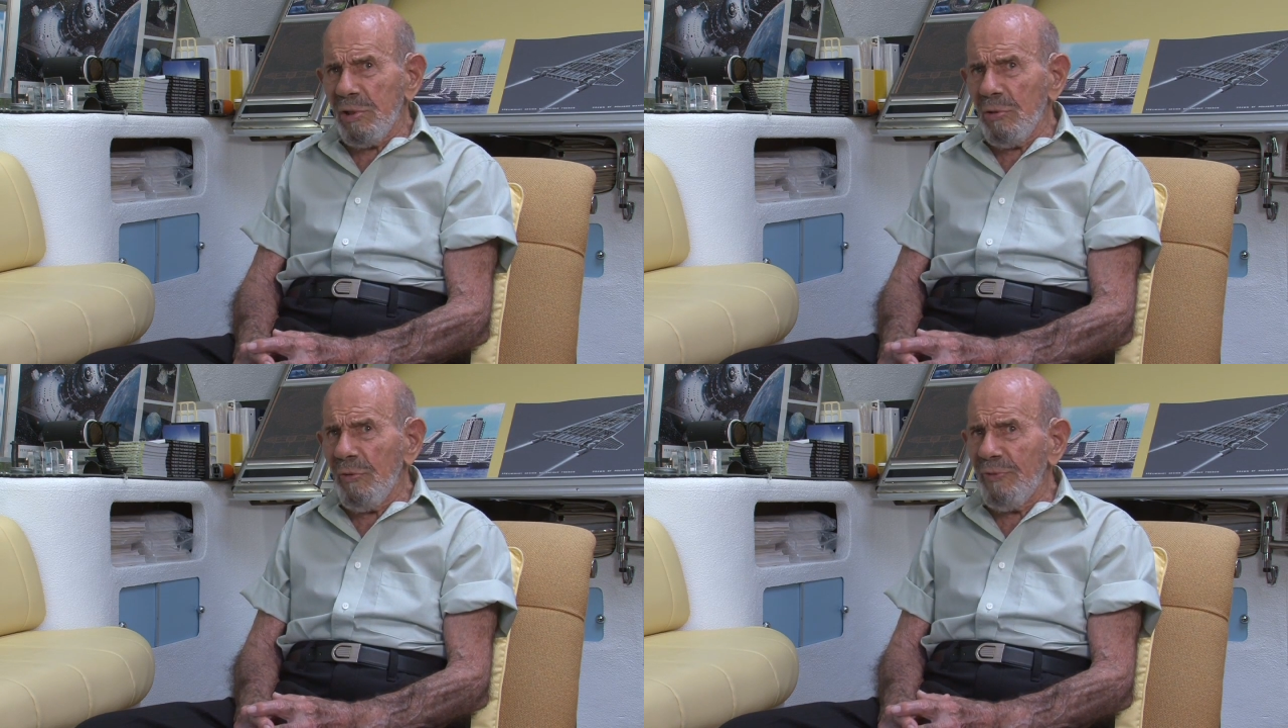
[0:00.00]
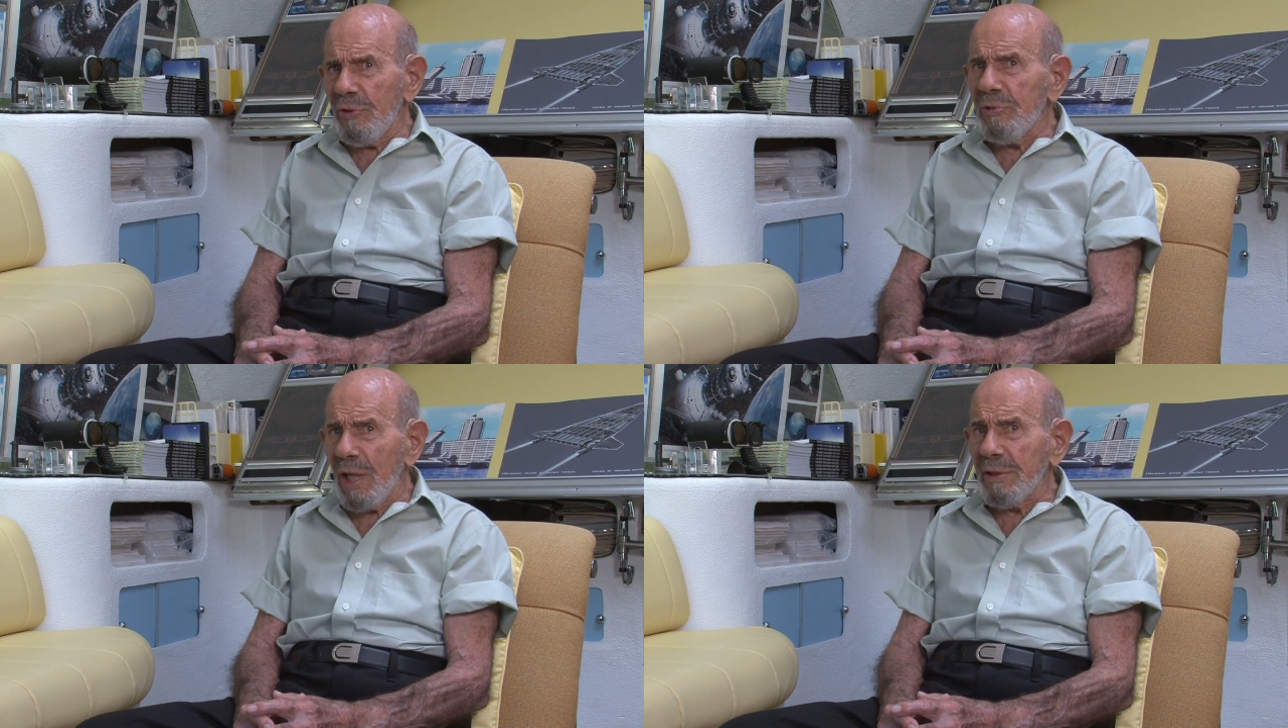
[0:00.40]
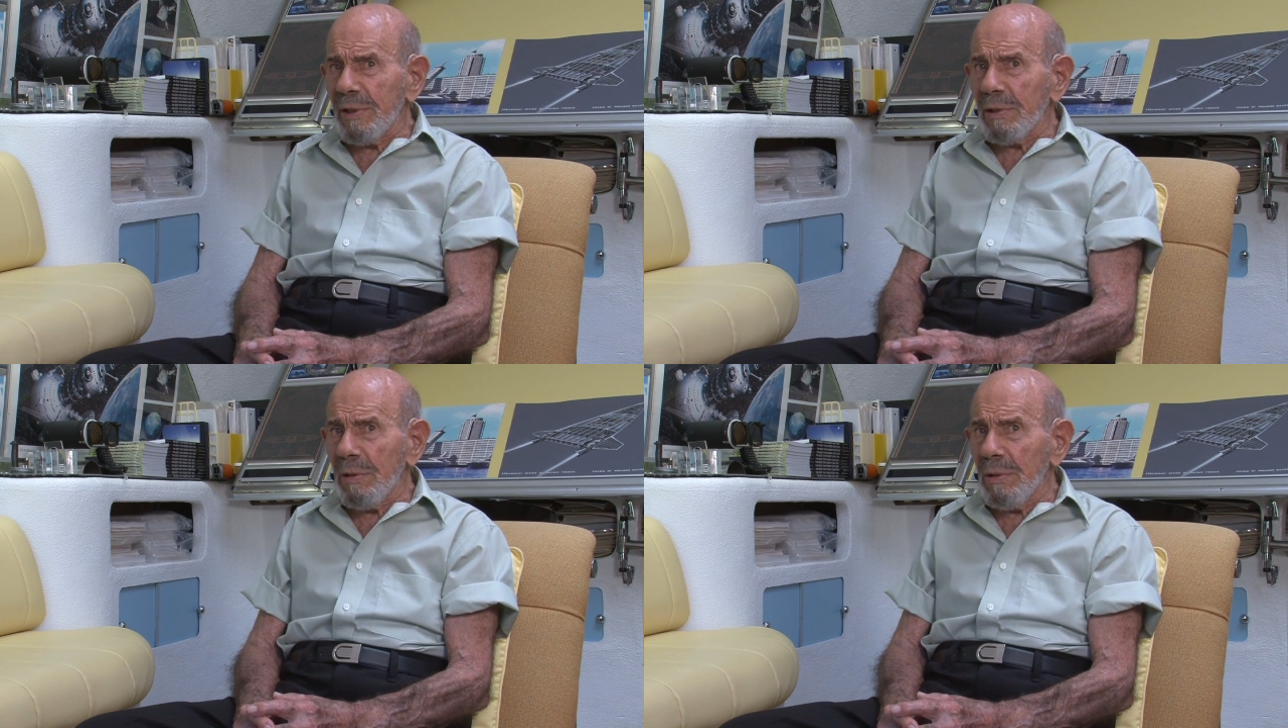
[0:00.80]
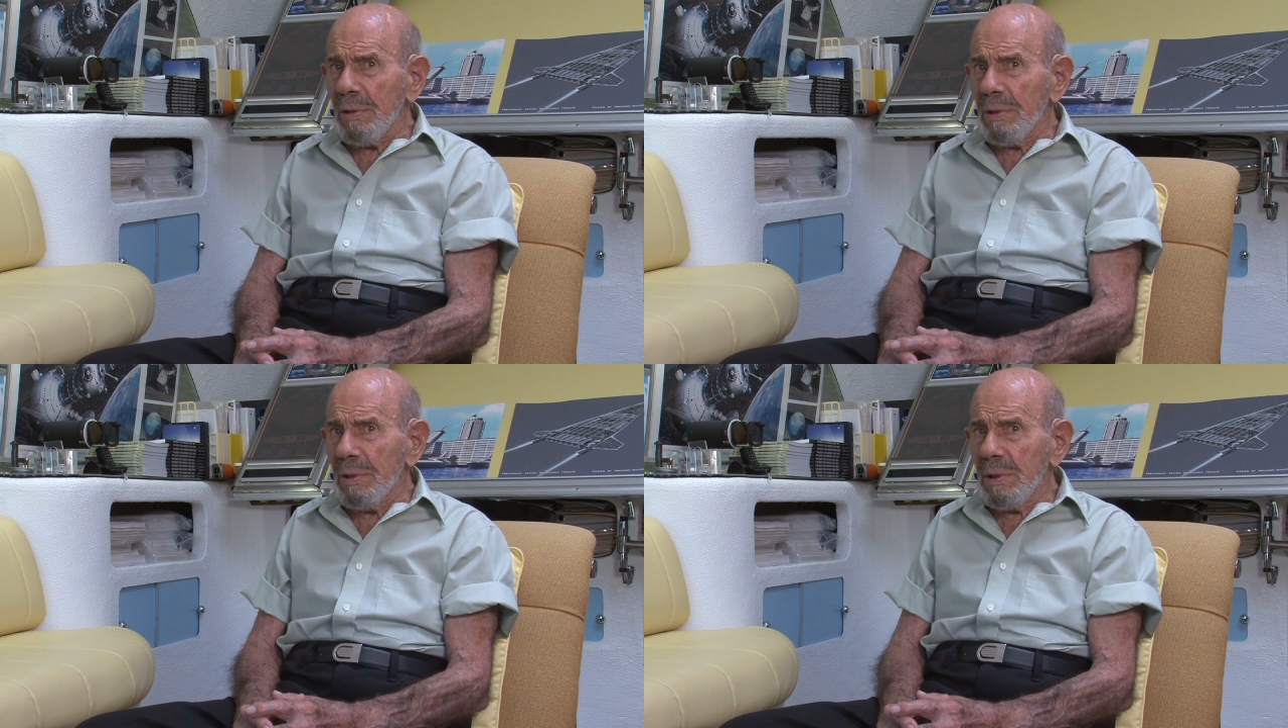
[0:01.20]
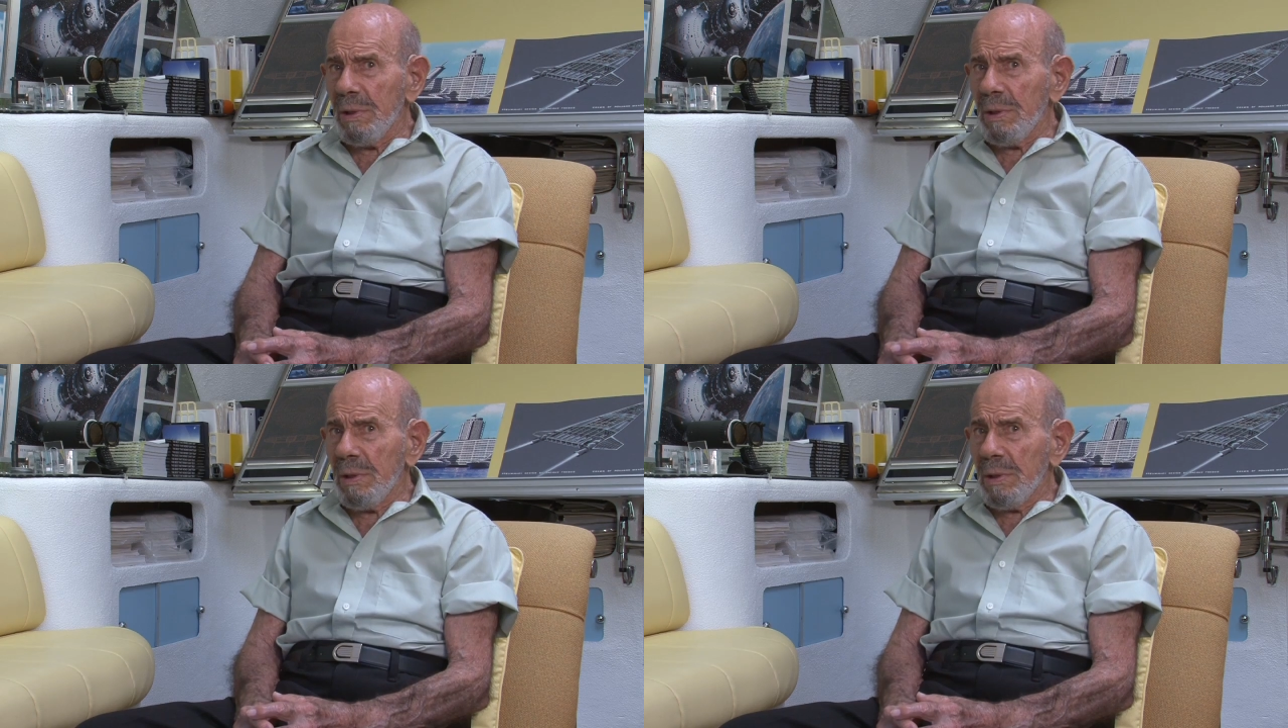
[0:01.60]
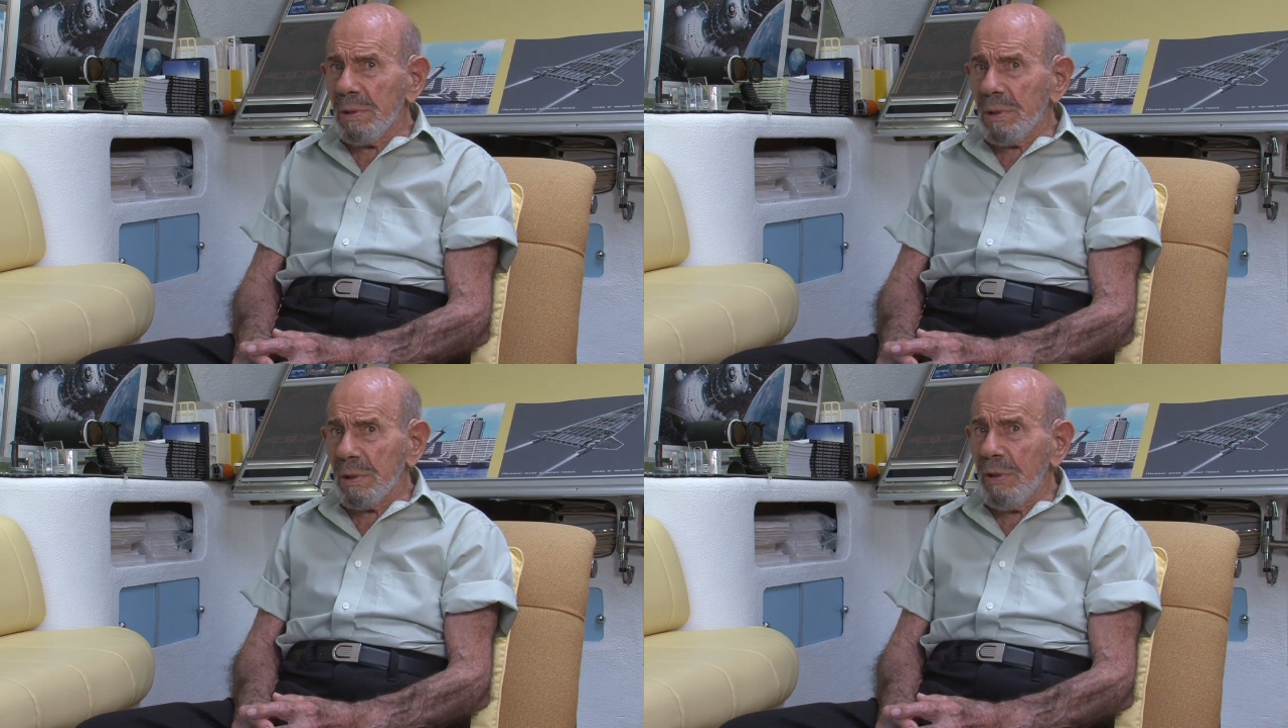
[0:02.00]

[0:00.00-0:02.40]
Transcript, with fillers: to you if you're technical to